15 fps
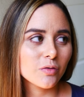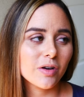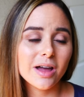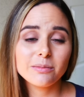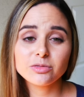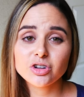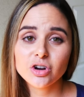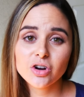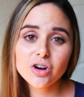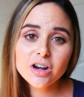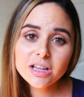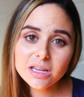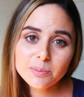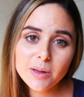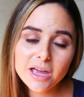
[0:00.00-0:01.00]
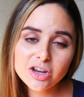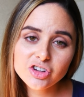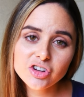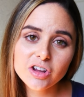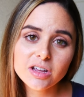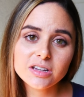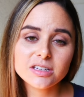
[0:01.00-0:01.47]
if I'm turning the
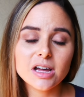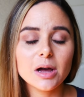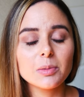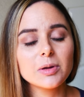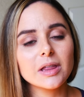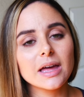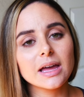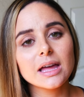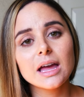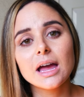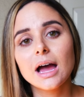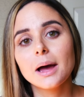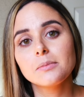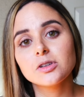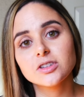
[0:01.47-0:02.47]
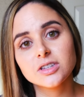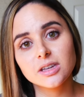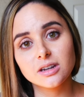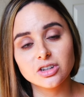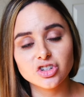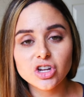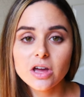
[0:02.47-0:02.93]
patient, I'll be like, I'm just
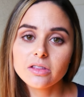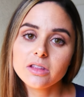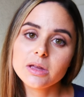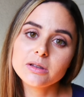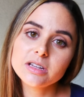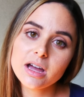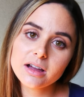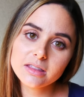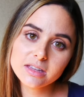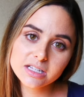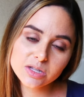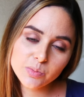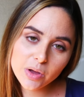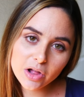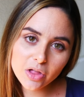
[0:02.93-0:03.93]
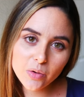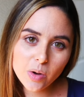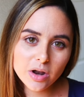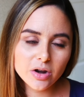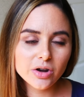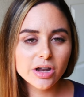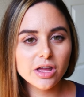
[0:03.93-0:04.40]
gonna gently tuck this
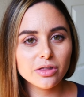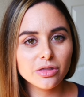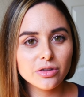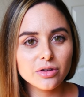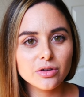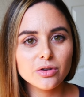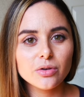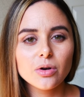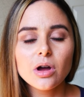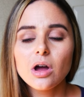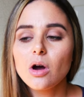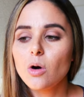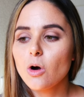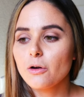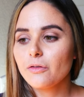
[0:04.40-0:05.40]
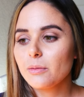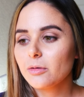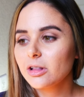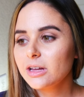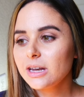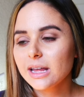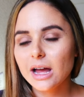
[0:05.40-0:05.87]
pillow underneath you. Or if I'm
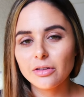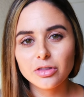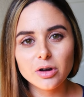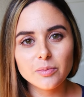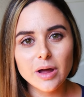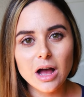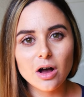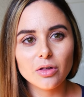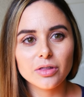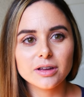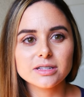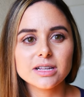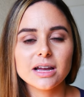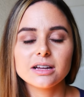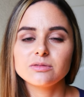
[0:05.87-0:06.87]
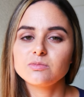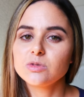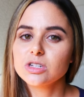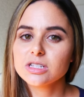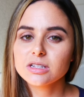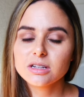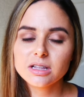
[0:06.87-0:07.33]
cleaning out their mouth, I say, I'm
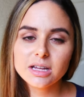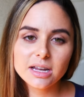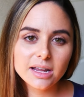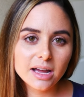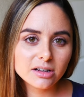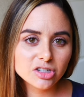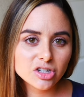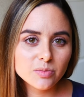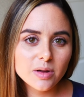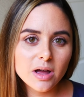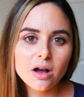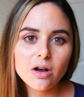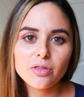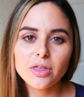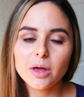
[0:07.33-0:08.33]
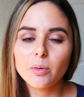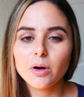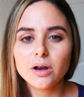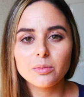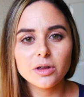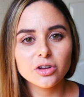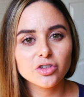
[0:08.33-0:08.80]
just cleaning out your mouth. I
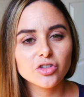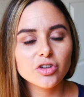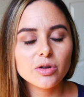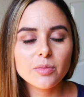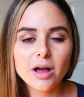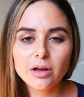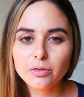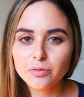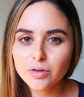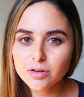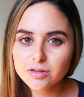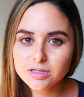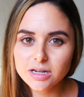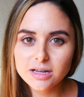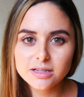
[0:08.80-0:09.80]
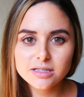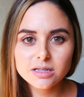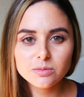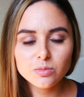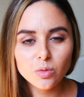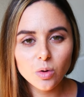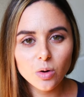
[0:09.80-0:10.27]
wanna make sure your mouth feels nice
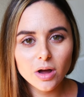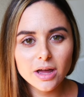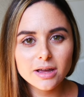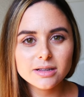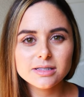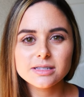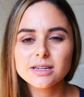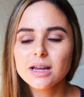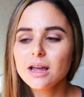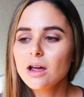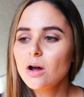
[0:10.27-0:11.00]
and moist.